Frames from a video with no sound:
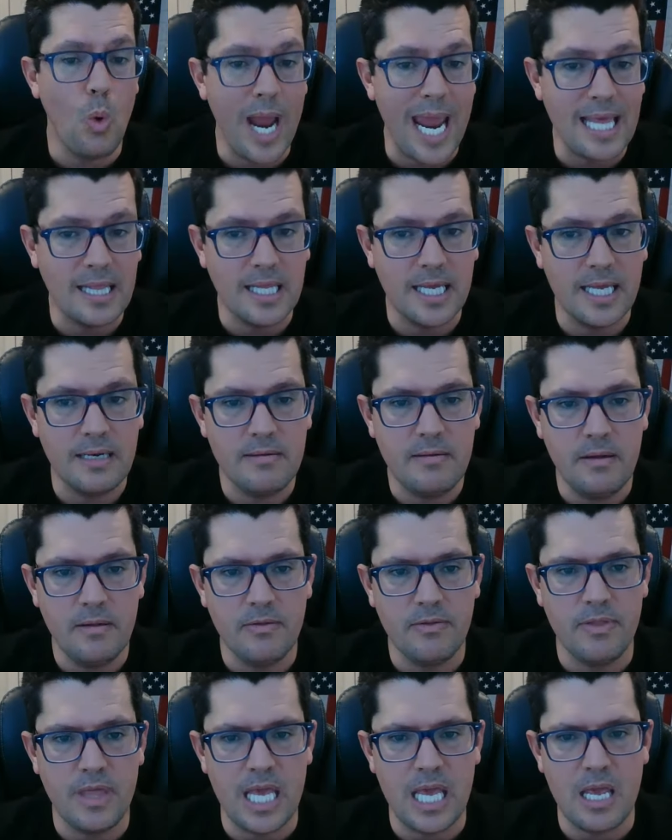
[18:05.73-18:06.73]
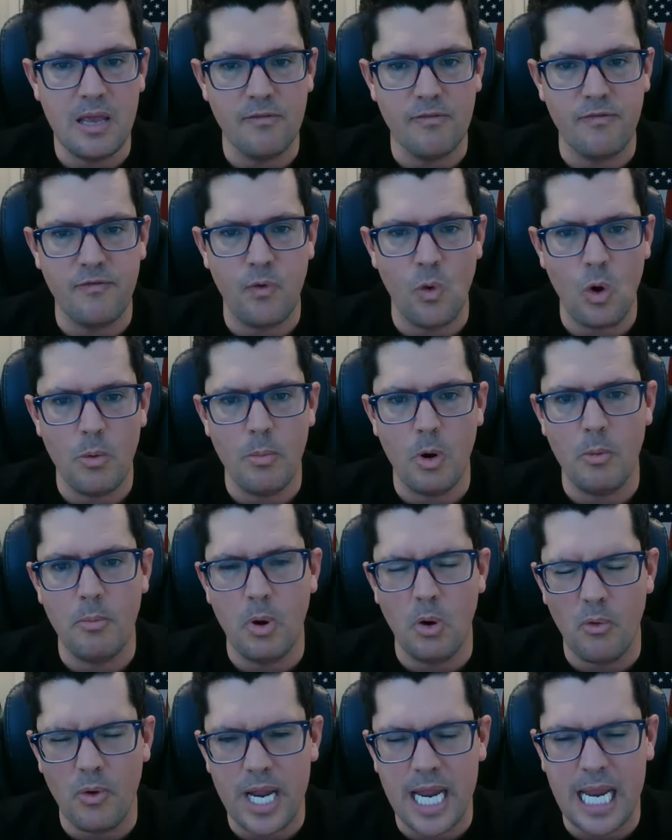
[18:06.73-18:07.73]
Whelan, the former
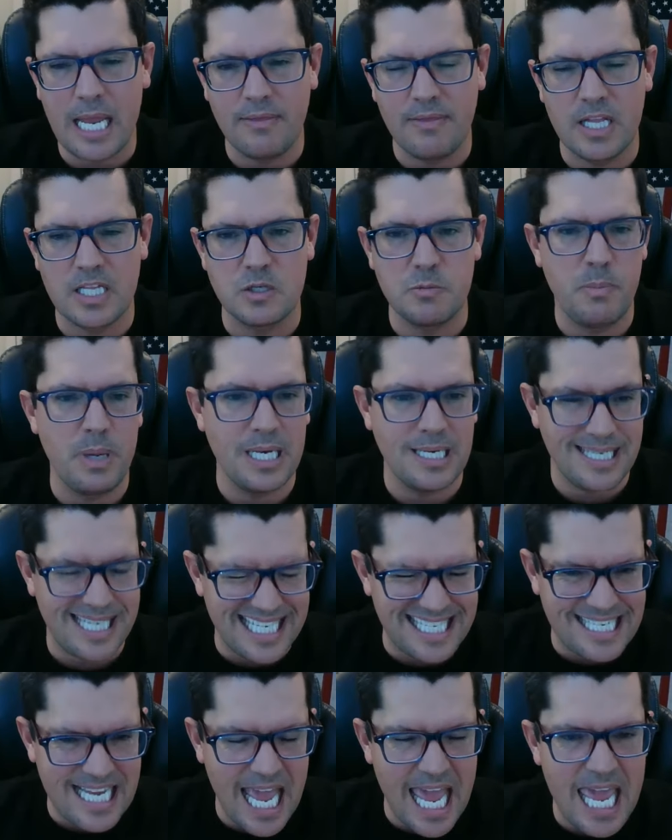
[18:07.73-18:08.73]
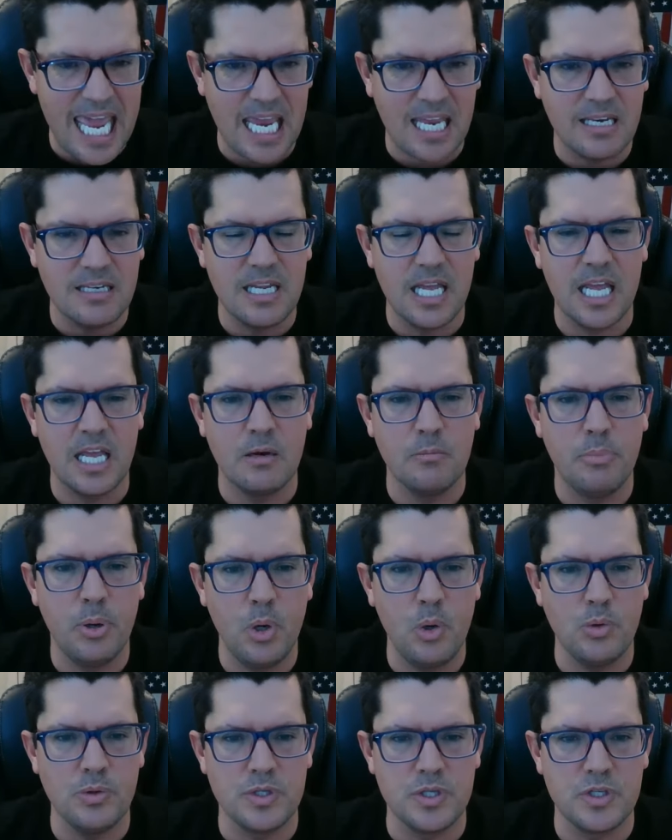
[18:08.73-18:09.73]
Marine that's been detained in
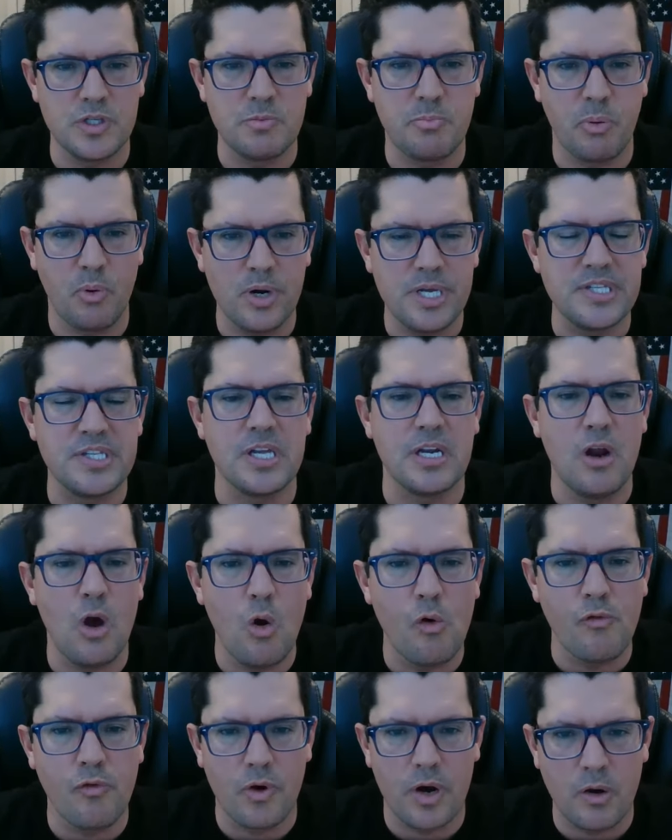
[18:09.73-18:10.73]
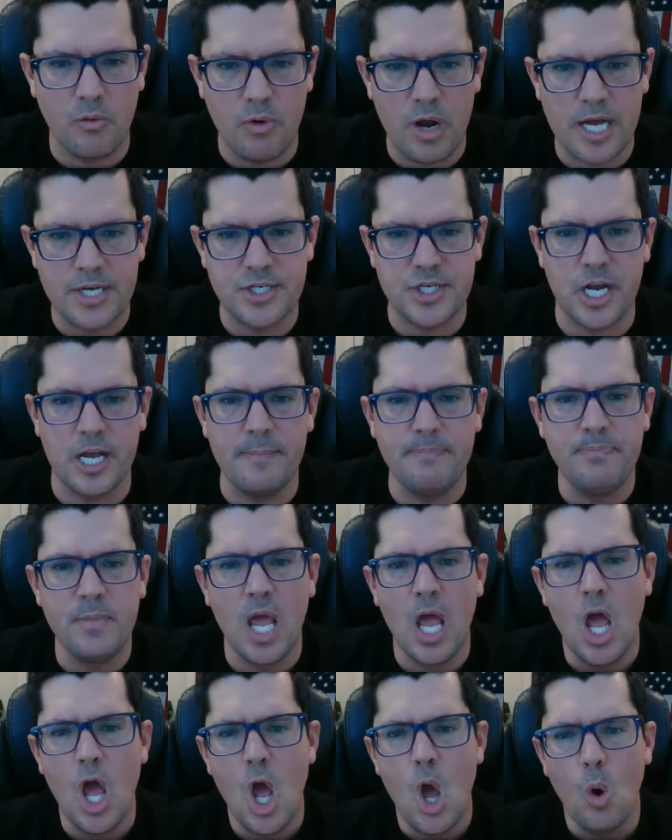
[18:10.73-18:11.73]
Putin's prison over in Russia.
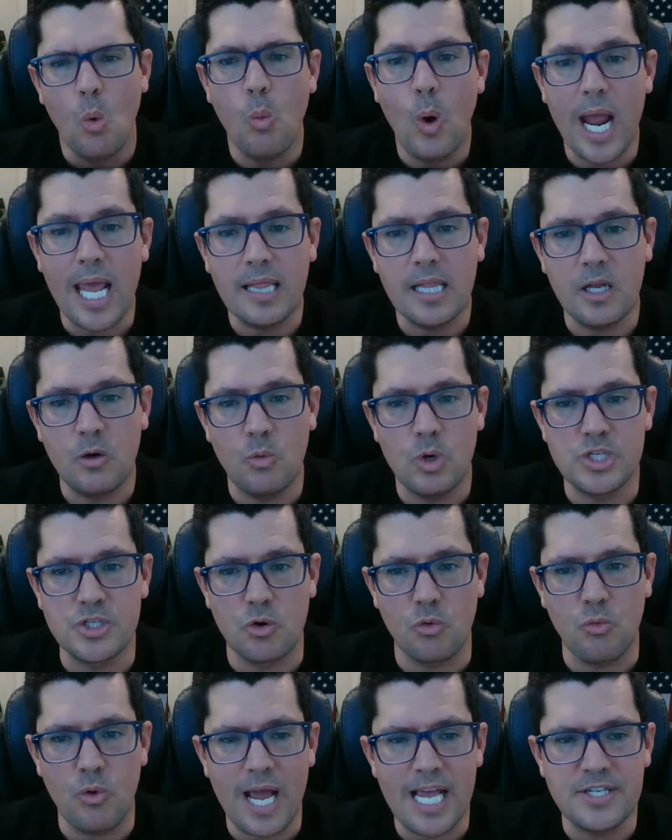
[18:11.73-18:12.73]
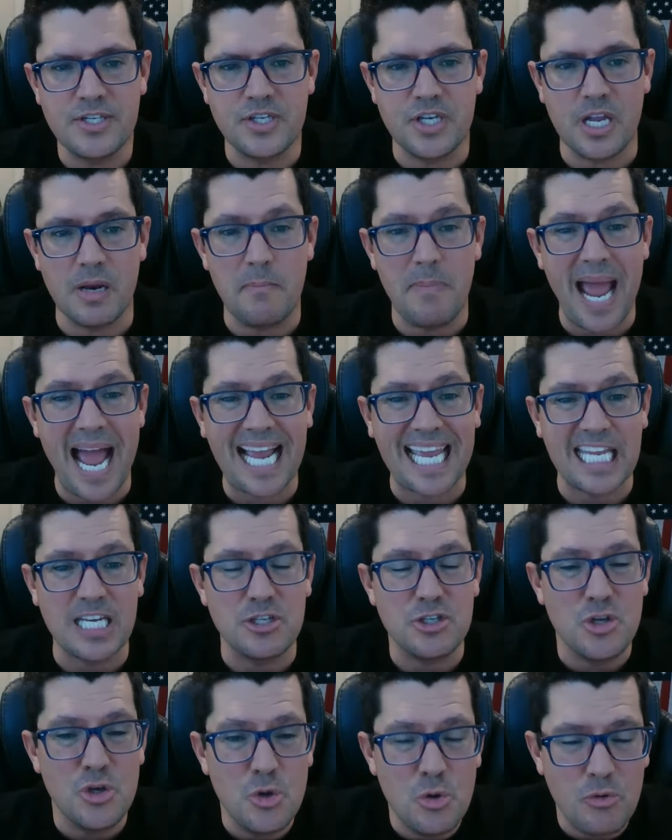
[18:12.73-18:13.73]
Whelan was arrested back in
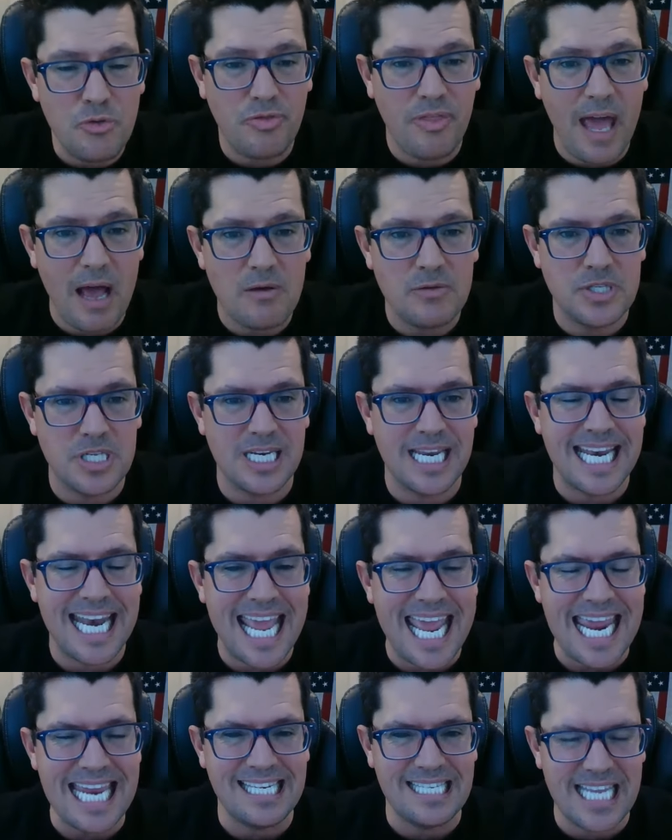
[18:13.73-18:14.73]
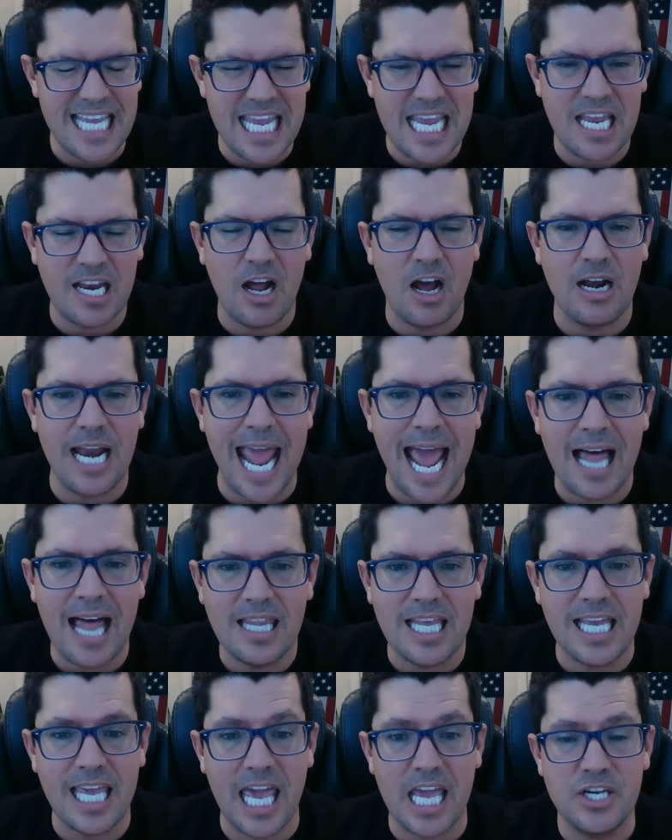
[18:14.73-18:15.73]
2018 on
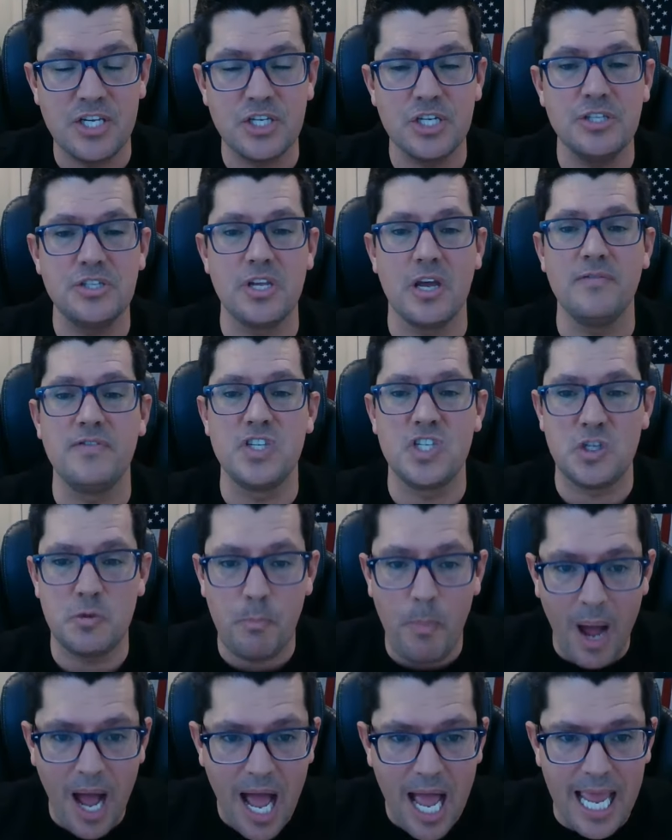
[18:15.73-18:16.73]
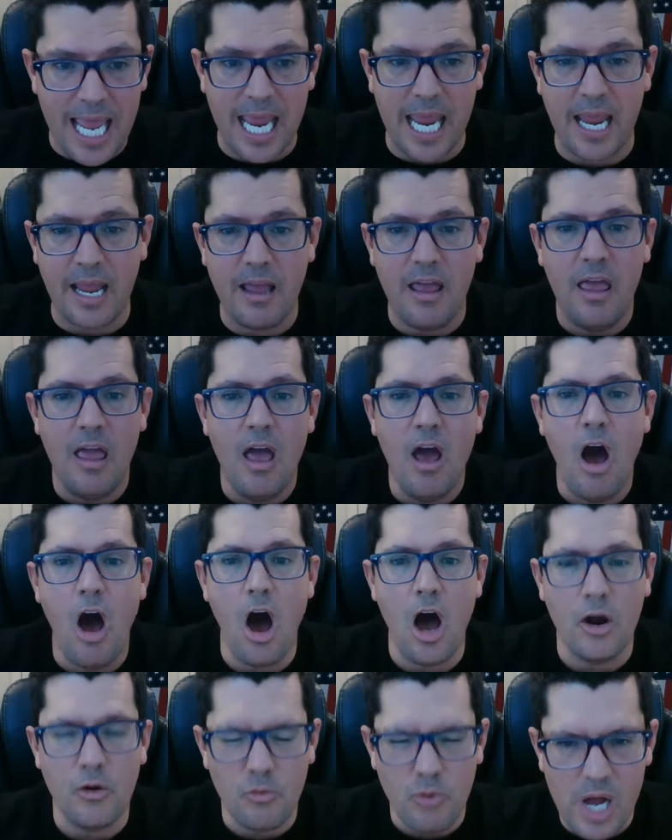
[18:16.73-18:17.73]
allegations of spying
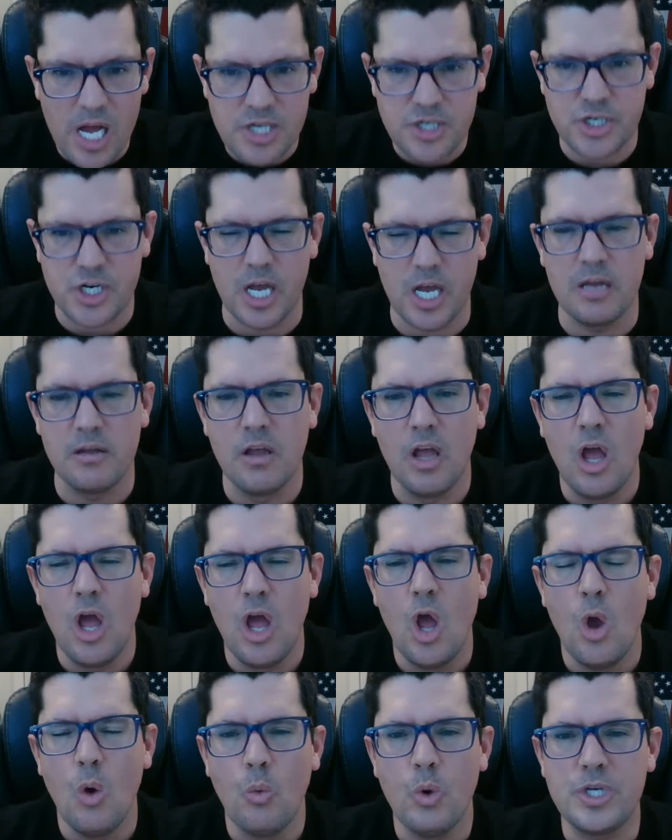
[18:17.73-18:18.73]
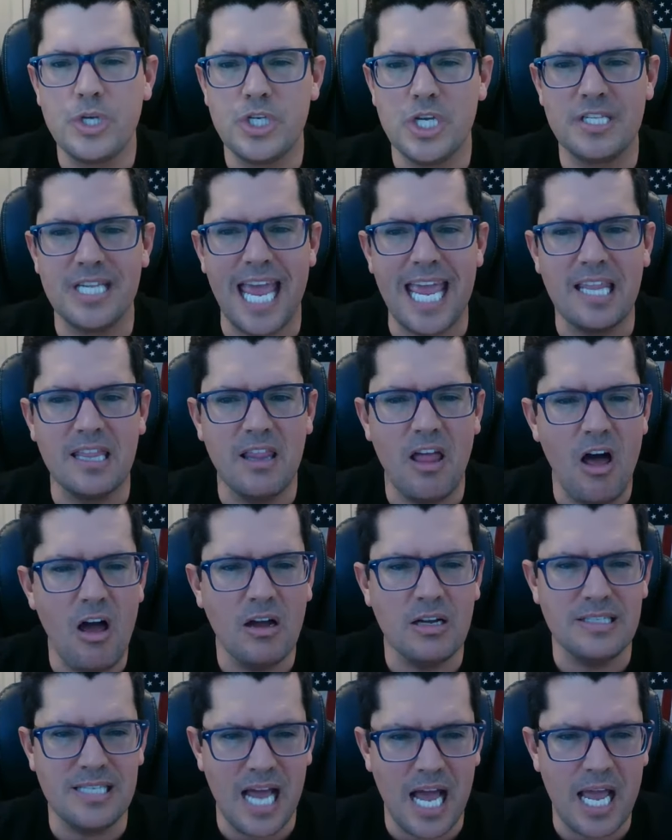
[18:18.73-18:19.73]
on Russia, which is a
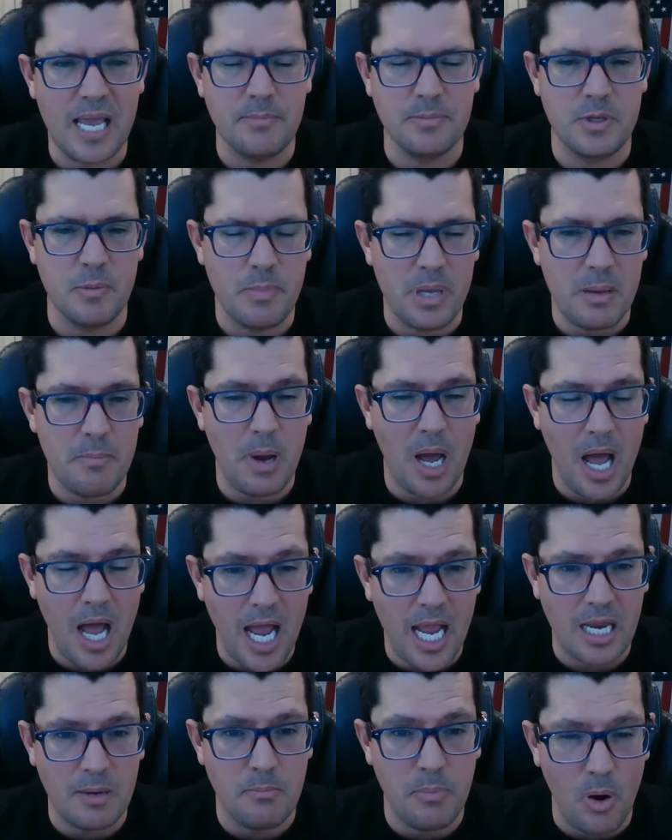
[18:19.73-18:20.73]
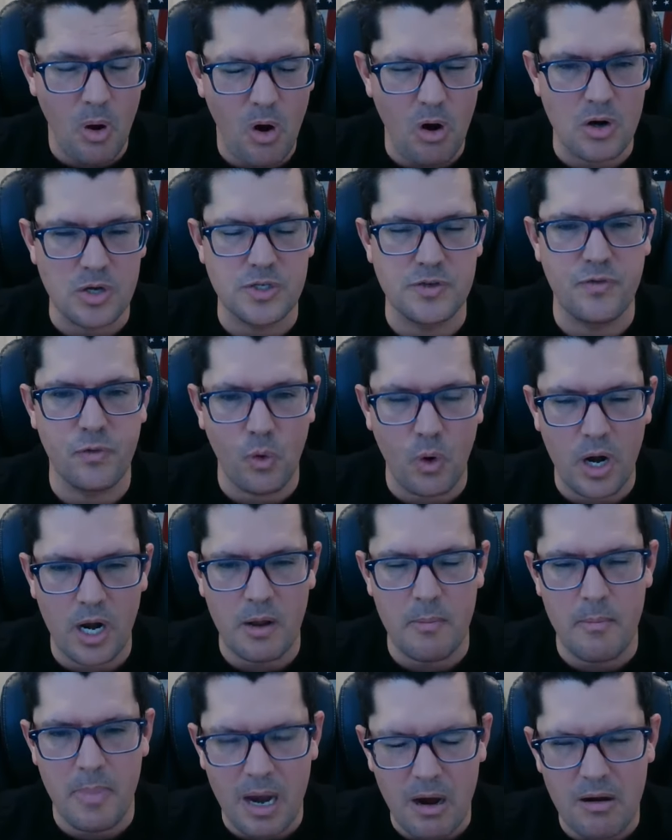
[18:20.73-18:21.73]
long time to be behind bars for an
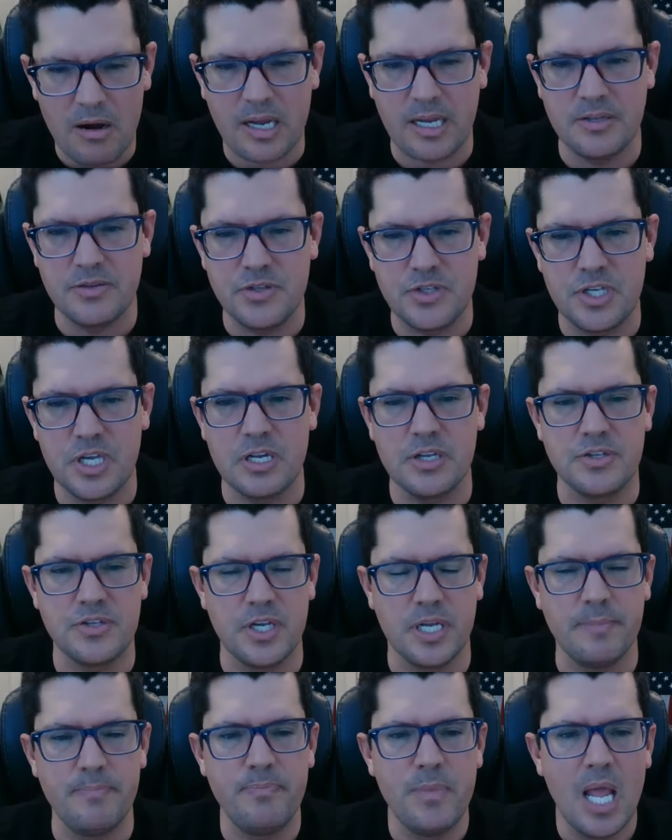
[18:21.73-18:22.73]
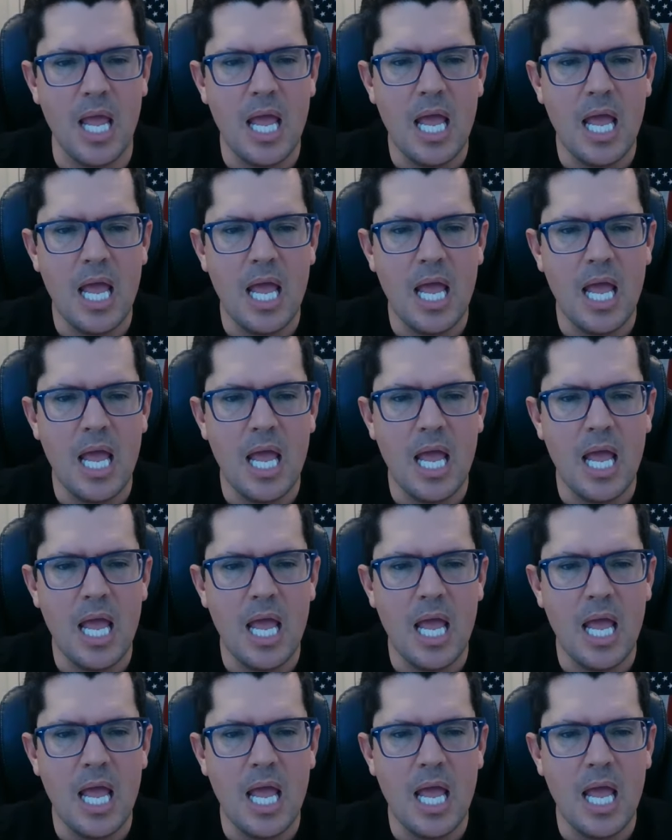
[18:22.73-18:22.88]
American citizen.